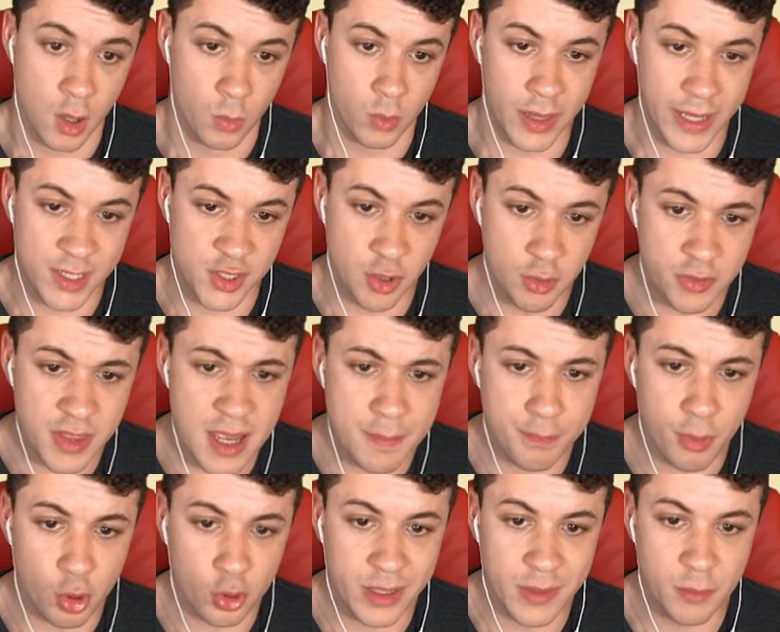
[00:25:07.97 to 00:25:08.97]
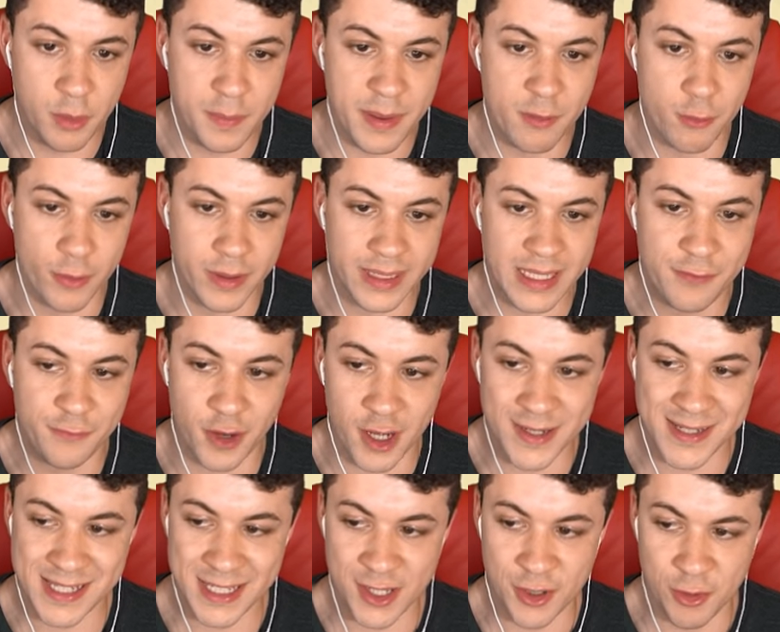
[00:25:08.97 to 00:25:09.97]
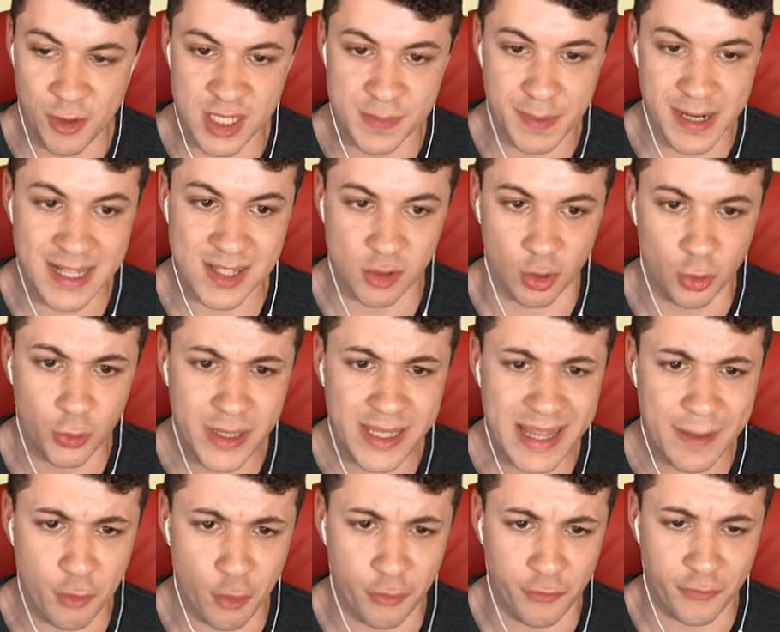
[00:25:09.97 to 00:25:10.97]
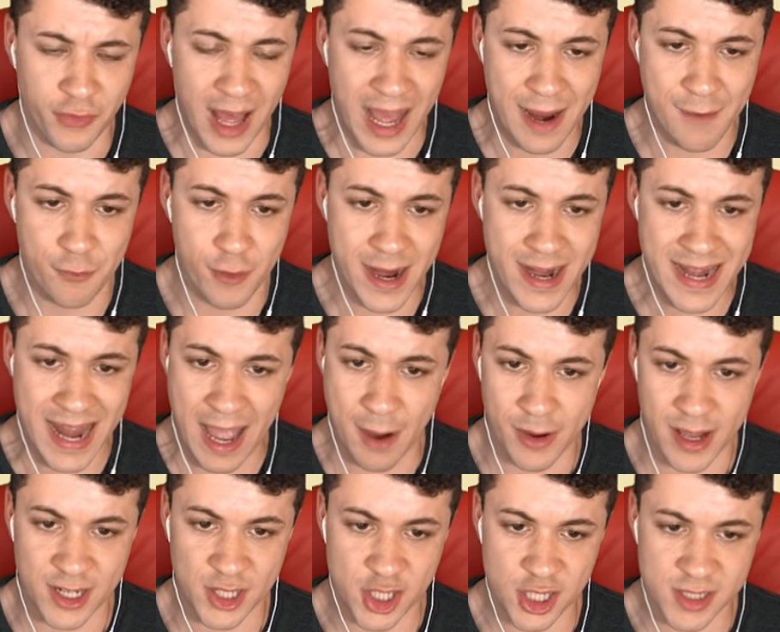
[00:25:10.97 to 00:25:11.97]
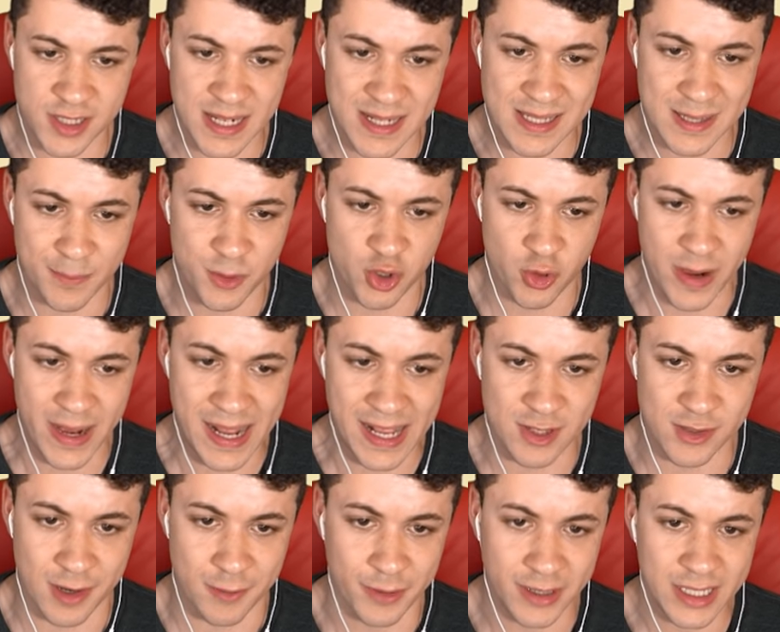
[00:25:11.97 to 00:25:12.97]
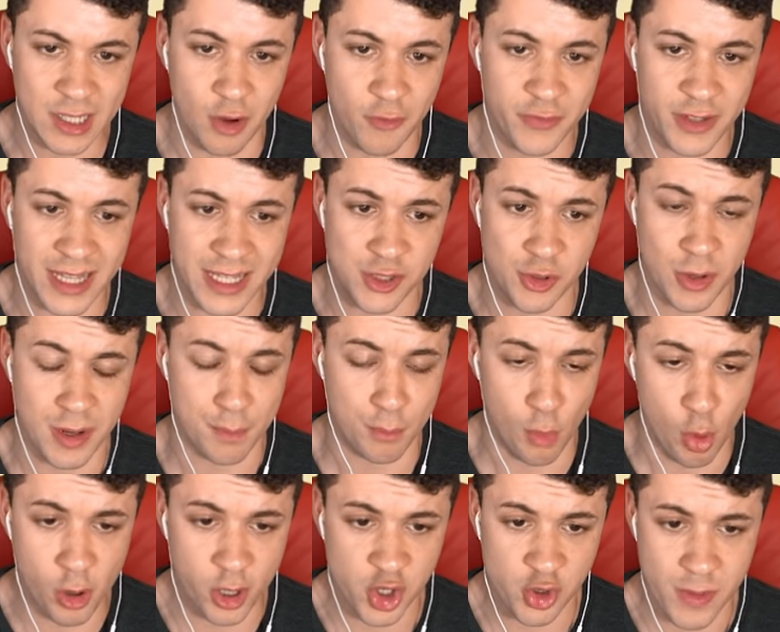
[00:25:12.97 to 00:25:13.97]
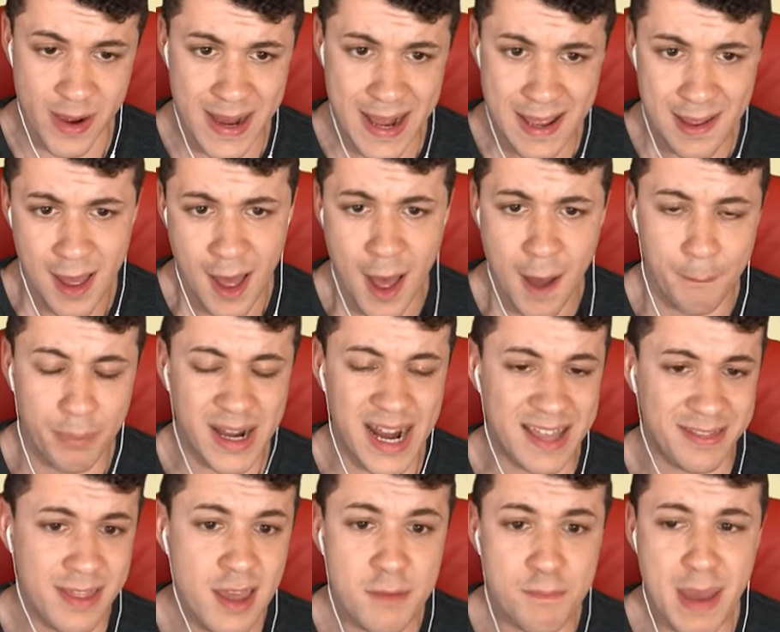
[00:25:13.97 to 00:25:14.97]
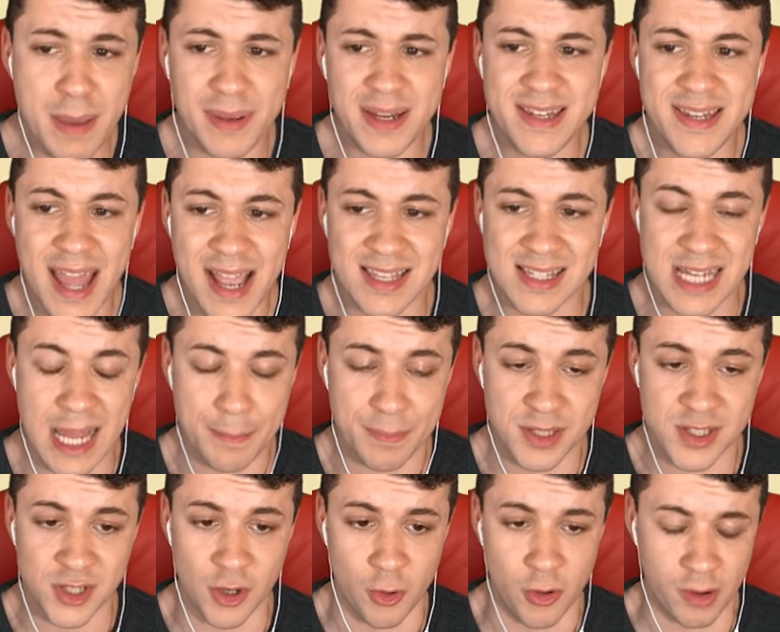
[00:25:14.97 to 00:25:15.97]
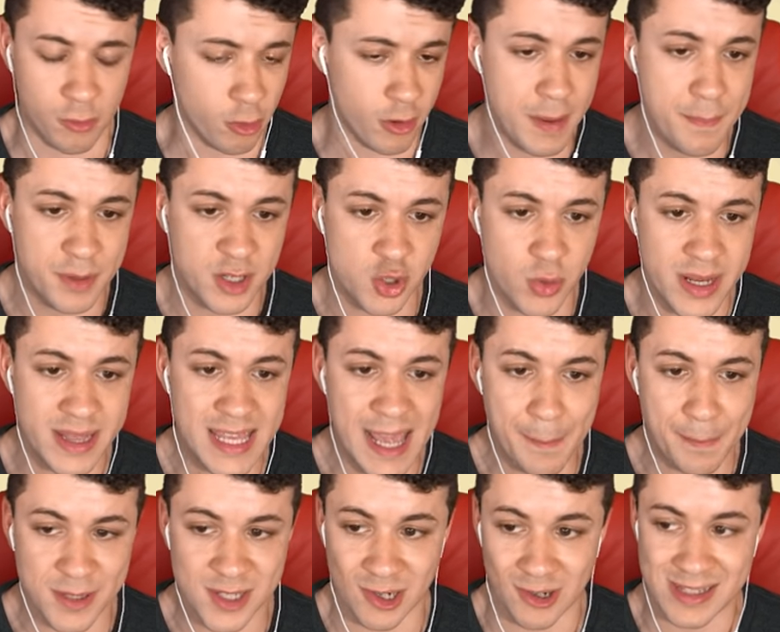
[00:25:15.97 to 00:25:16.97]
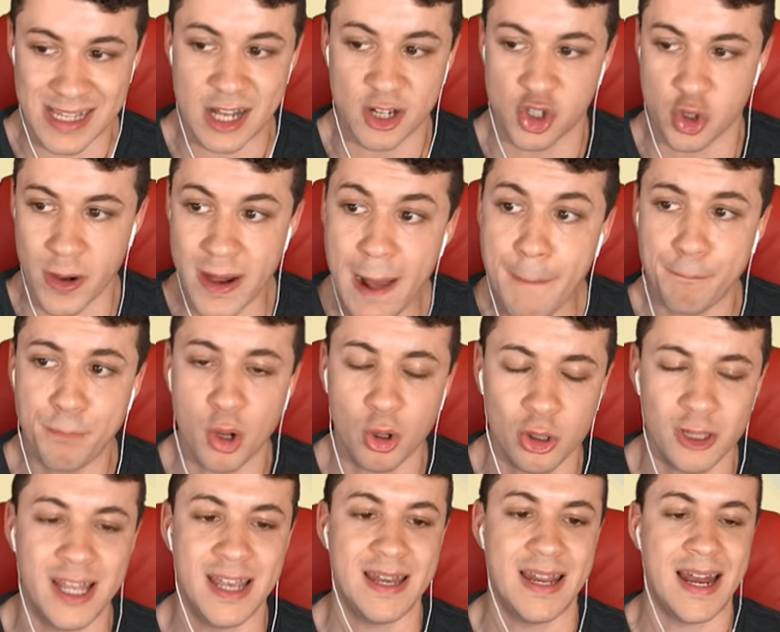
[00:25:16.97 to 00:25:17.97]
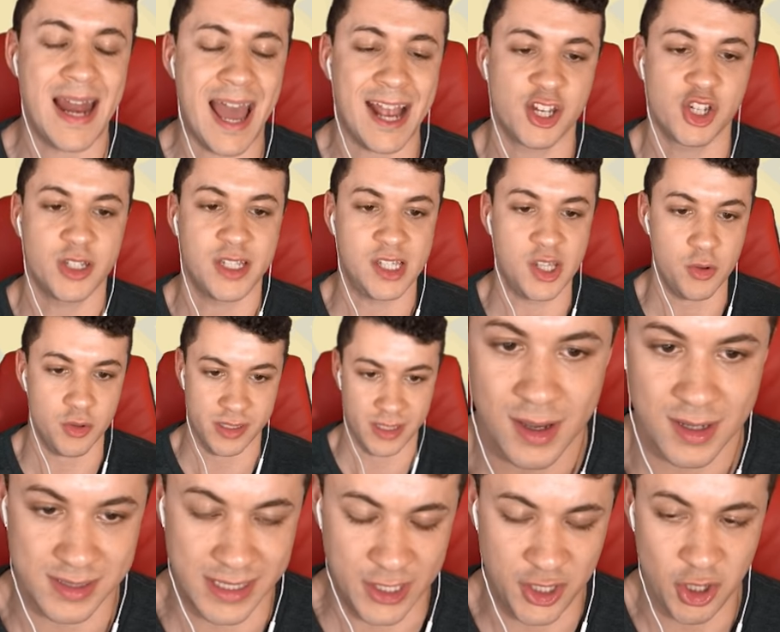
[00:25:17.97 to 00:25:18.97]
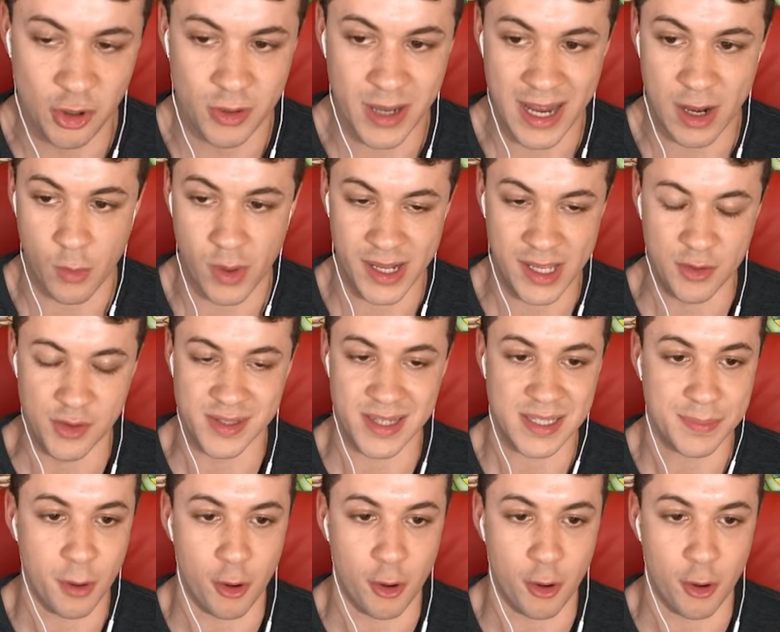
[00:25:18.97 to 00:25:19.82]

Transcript: Well, I do think Bolin would be really fun to use, but it's only level 5 right now, and I just did some training, so I really don't feel like doing more training, but I think maybe next episode, or in between the episodes, I'll trade up Bolin and actually use it, because I do kind of want to use this